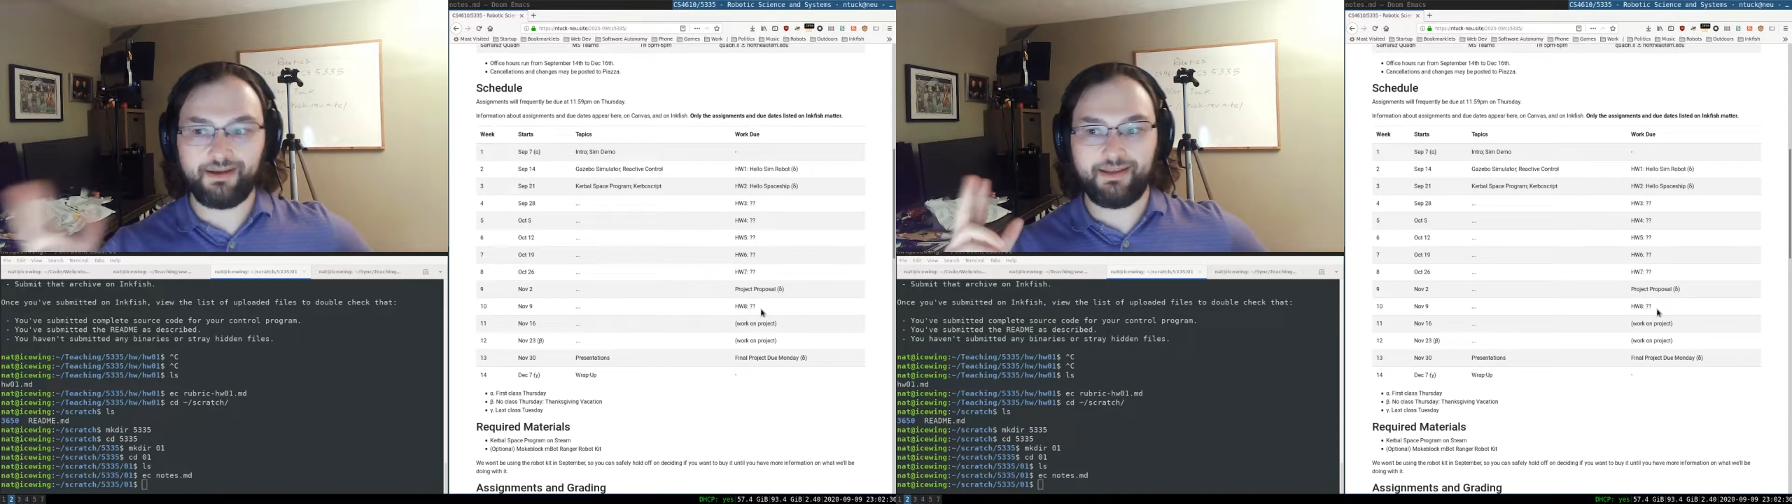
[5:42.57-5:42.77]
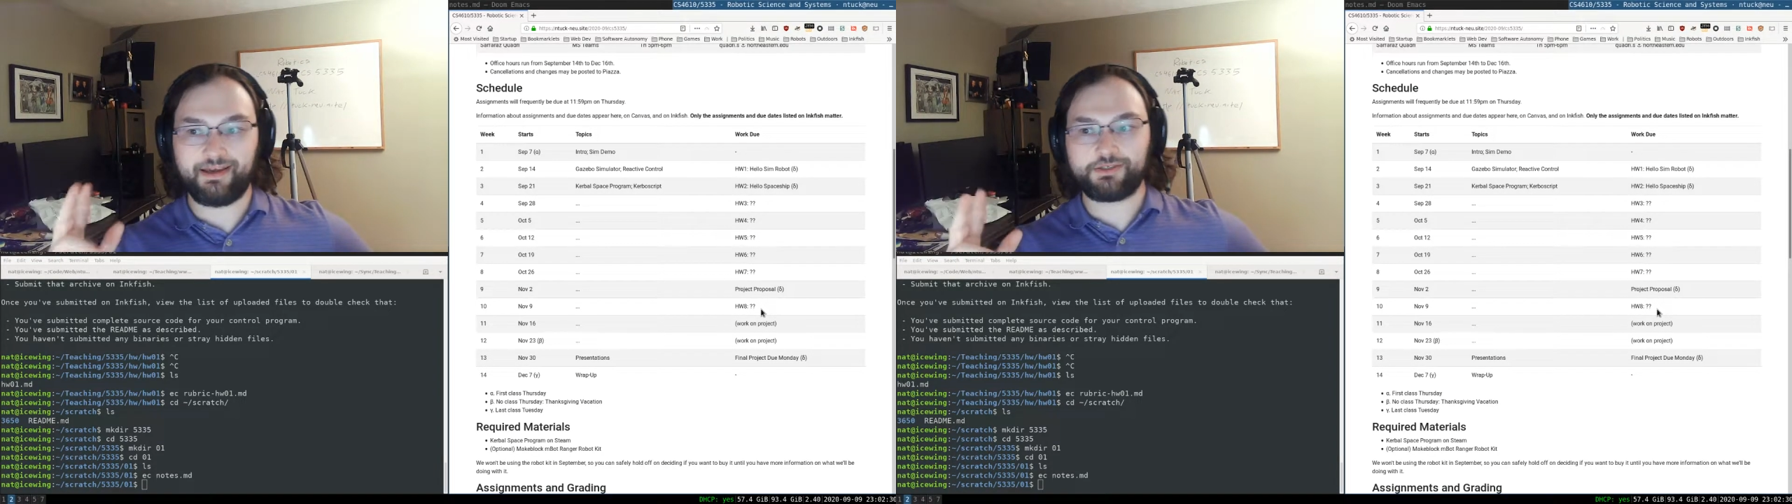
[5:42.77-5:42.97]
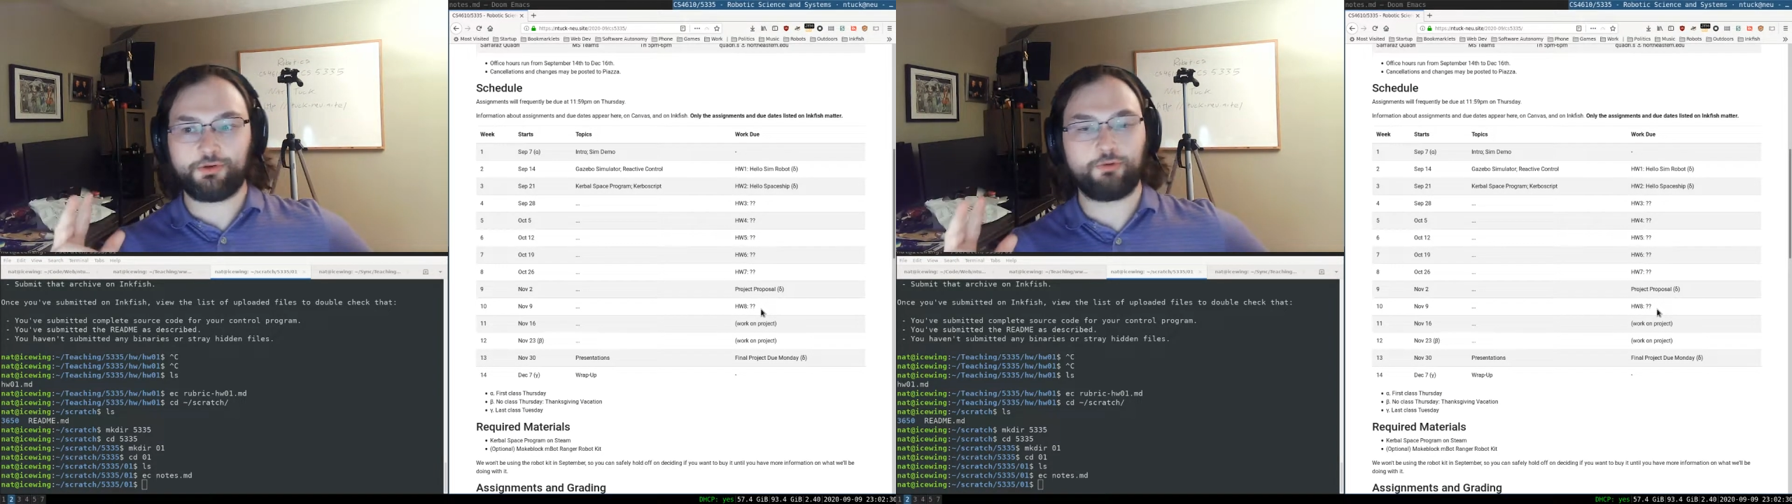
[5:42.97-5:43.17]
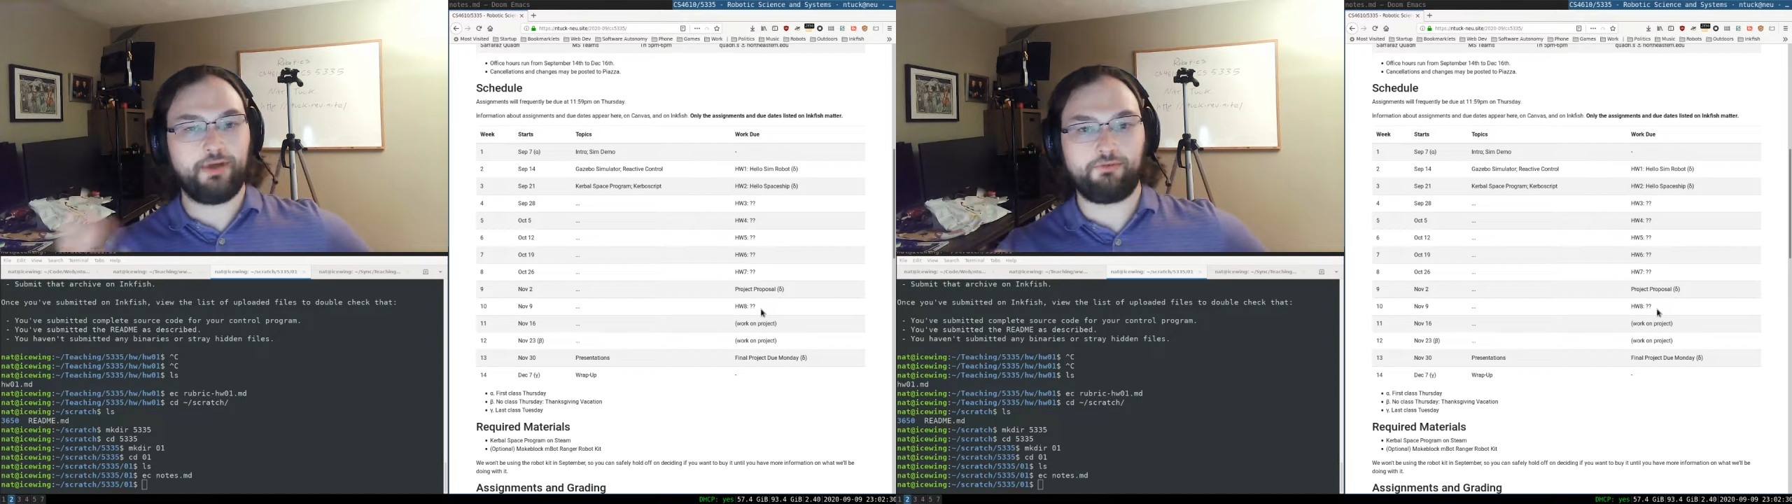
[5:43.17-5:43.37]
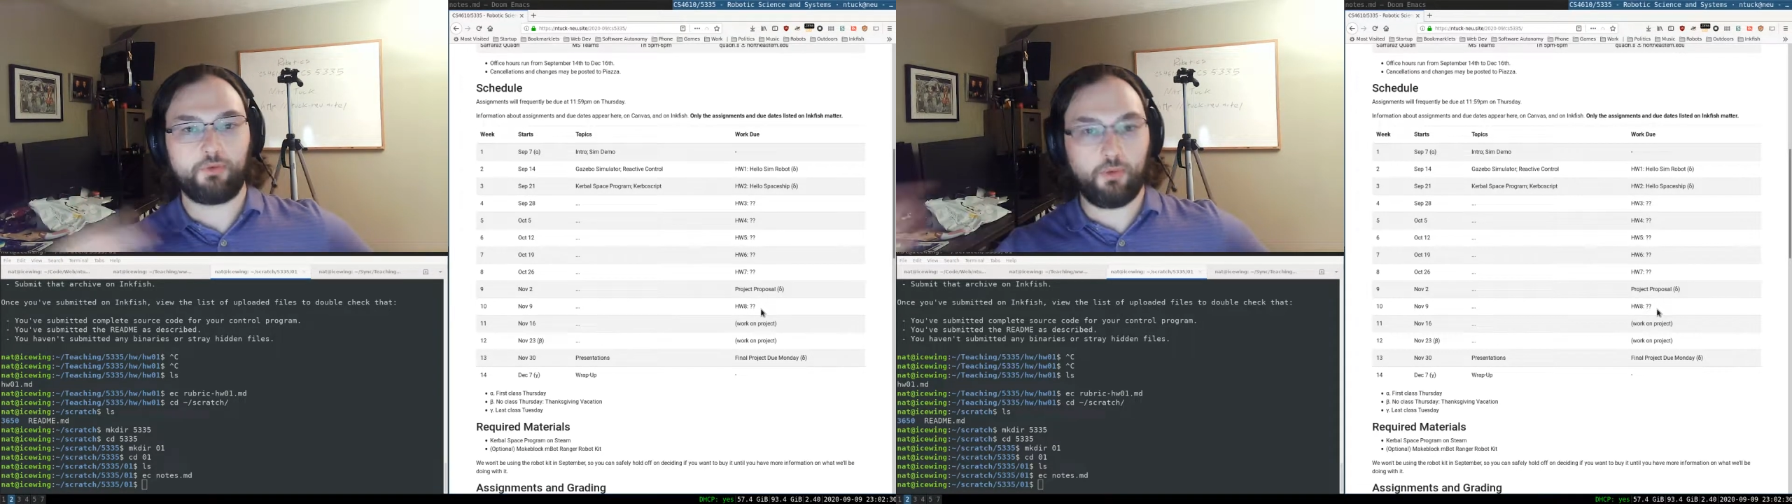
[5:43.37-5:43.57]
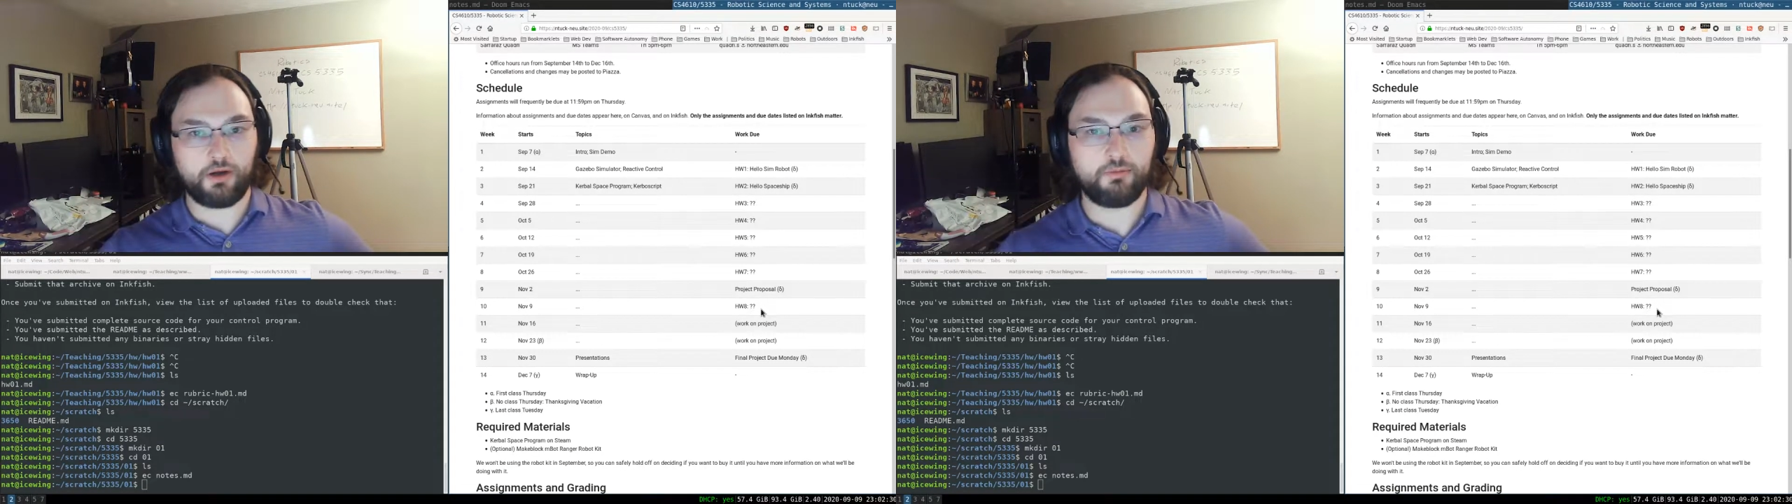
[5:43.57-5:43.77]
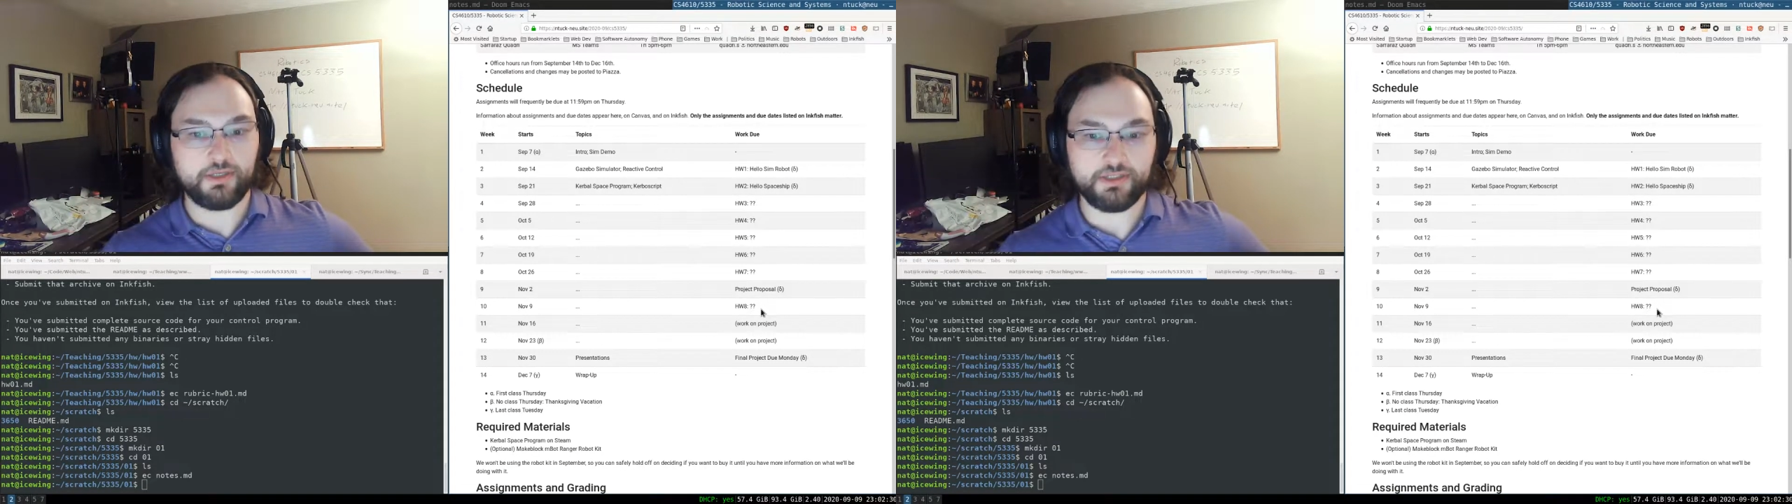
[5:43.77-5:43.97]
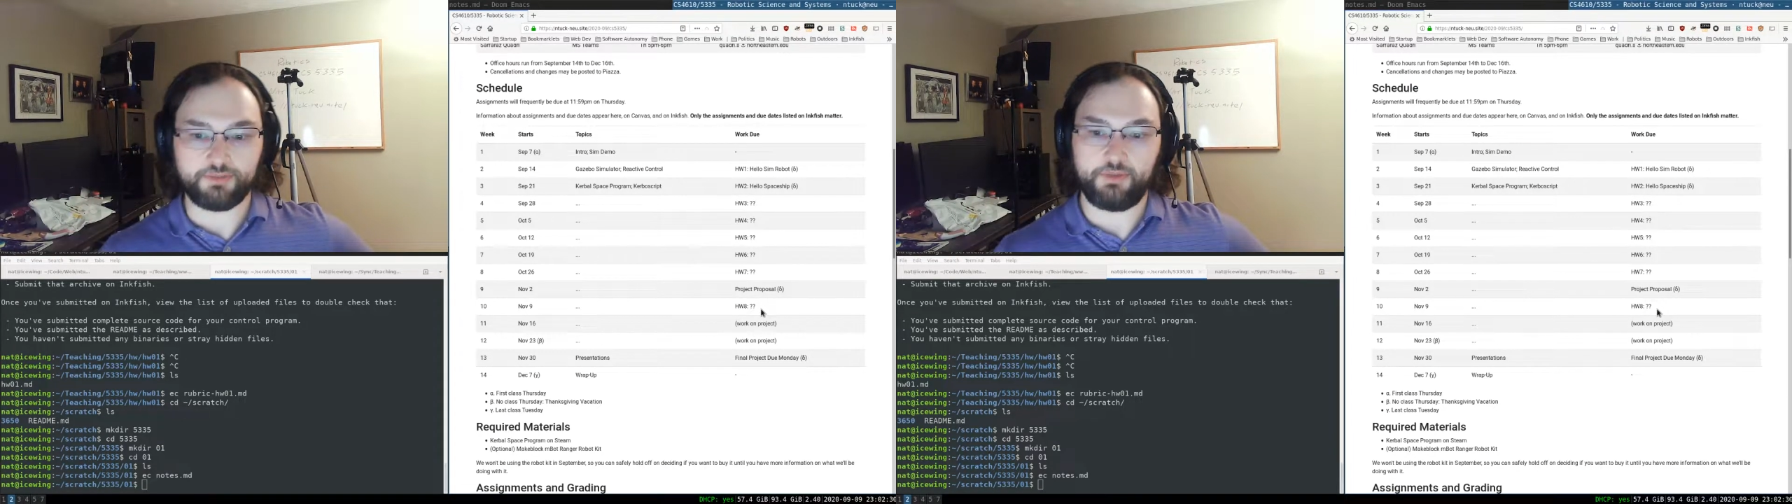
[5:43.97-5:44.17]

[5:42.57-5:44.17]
any extra grad requirements